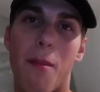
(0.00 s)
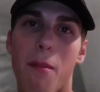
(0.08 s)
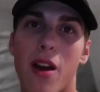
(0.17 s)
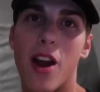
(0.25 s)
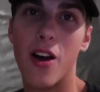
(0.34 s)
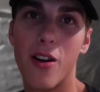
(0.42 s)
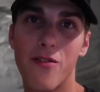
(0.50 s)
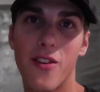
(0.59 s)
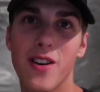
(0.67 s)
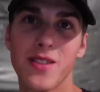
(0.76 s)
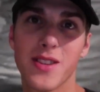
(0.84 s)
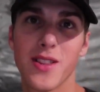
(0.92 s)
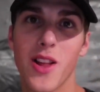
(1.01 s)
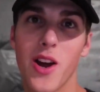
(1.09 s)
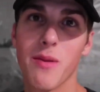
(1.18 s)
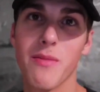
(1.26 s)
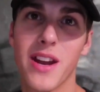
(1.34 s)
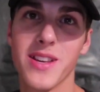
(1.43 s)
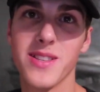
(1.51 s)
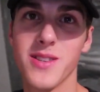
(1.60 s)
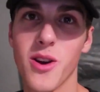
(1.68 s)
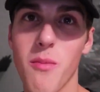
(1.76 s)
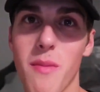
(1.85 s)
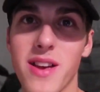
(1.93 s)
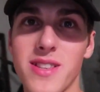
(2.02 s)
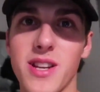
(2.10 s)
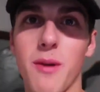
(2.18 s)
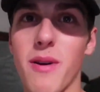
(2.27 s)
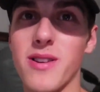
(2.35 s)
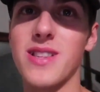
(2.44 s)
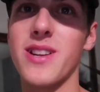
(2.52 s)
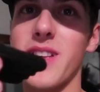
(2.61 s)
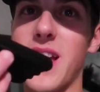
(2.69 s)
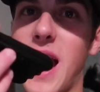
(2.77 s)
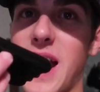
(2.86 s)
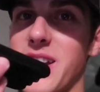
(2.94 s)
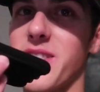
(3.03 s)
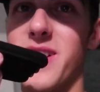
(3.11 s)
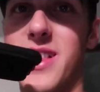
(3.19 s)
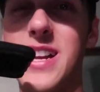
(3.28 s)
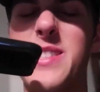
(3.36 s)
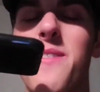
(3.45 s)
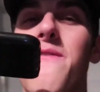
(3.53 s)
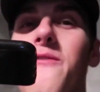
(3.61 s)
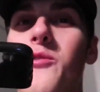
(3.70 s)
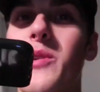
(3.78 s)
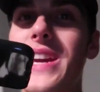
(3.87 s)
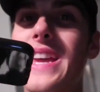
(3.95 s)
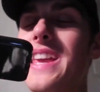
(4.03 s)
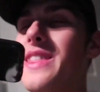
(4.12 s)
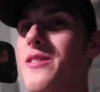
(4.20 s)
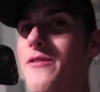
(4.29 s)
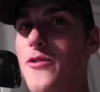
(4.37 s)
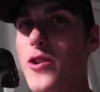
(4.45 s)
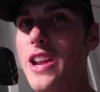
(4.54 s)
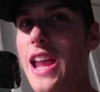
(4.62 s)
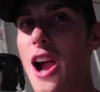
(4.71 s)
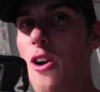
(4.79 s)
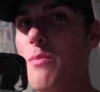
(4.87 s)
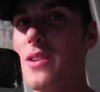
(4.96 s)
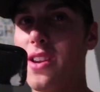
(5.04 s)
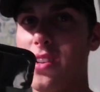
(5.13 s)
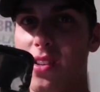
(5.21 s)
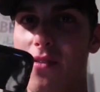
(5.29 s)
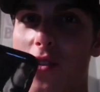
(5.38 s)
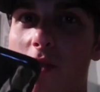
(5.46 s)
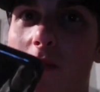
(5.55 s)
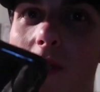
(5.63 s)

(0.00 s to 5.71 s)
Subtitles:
Bro, false alarm, that is so messed up. I was literally hiding in the closet, freaking the frick out because of you,